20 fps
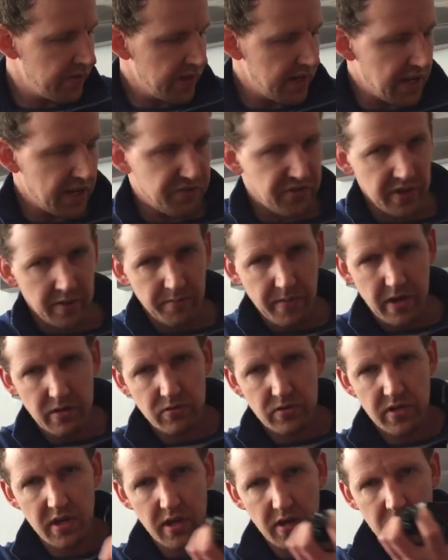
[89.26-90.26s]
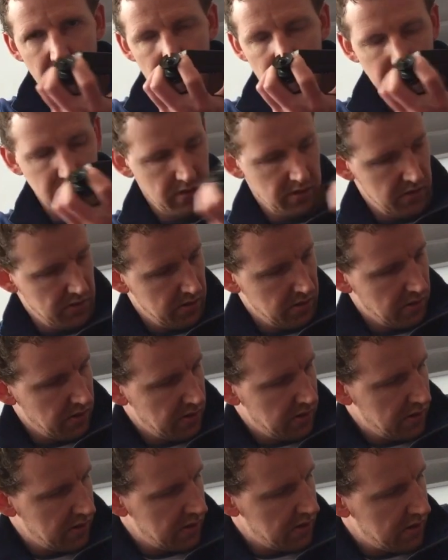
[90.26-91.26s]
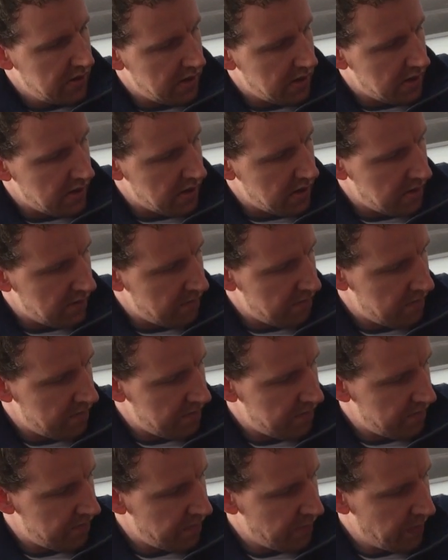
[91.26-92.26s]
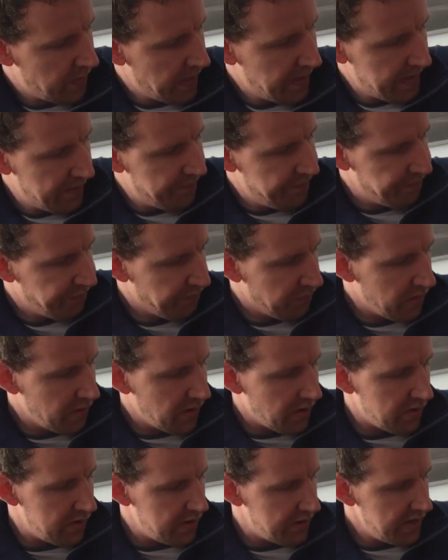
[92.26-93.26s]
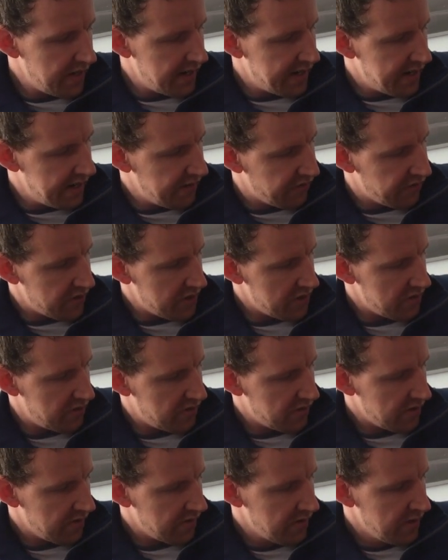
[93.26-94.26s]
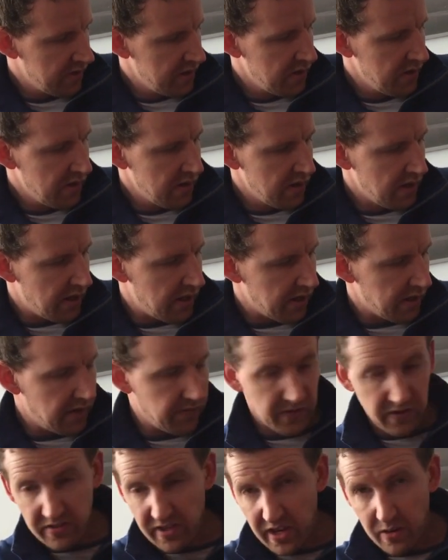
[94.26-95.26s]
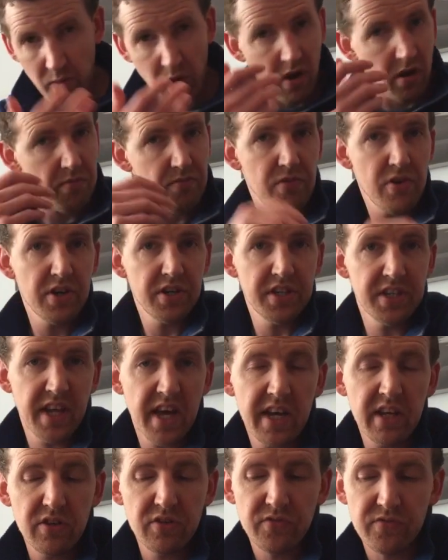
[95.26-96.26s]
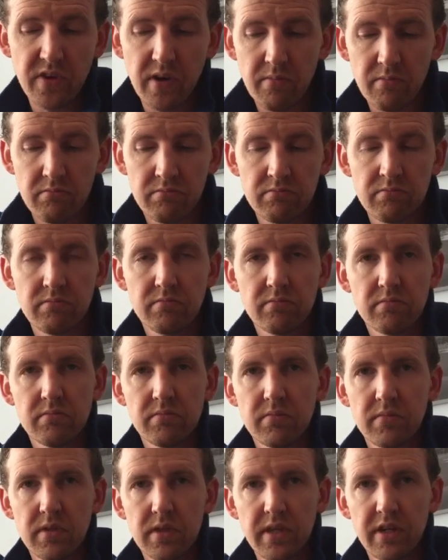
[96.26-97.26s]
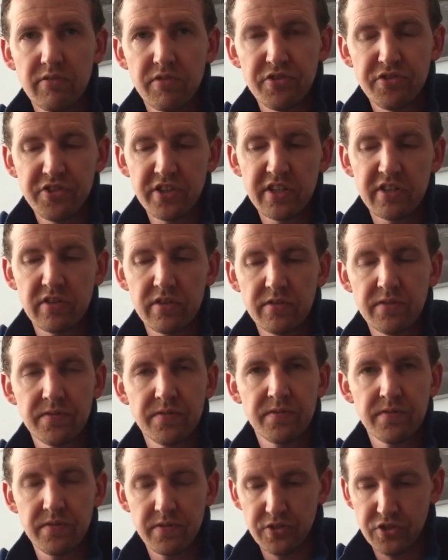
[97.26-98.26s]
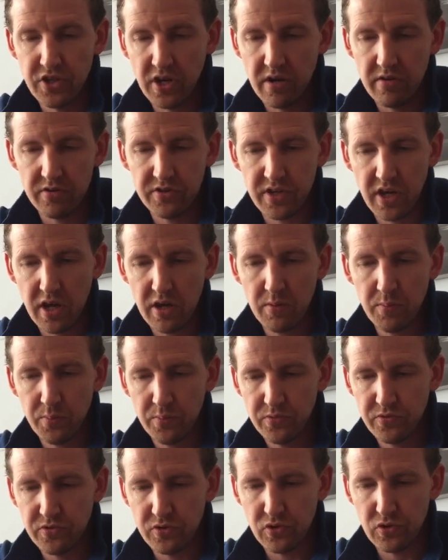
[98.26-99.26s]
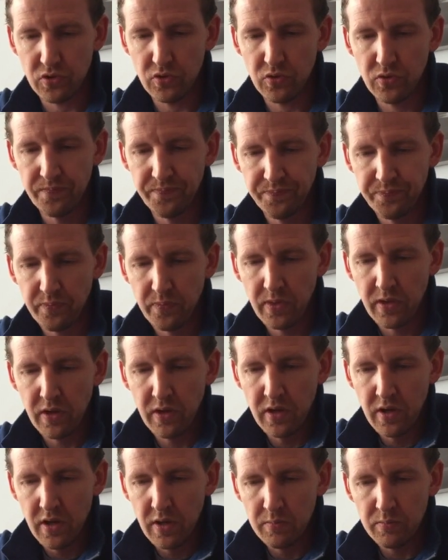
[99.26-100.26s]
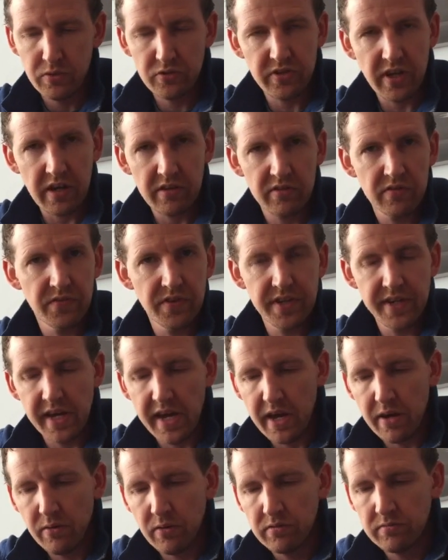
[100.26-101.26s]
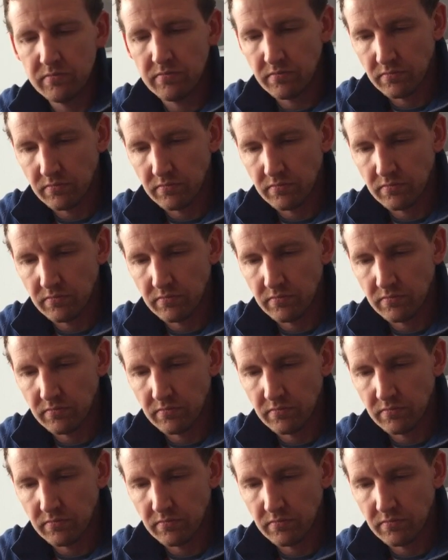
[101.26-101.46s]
the electric motor um, and the deal is that I'll give you, say, what, 30 days from receipt of the gyroscope to put out a video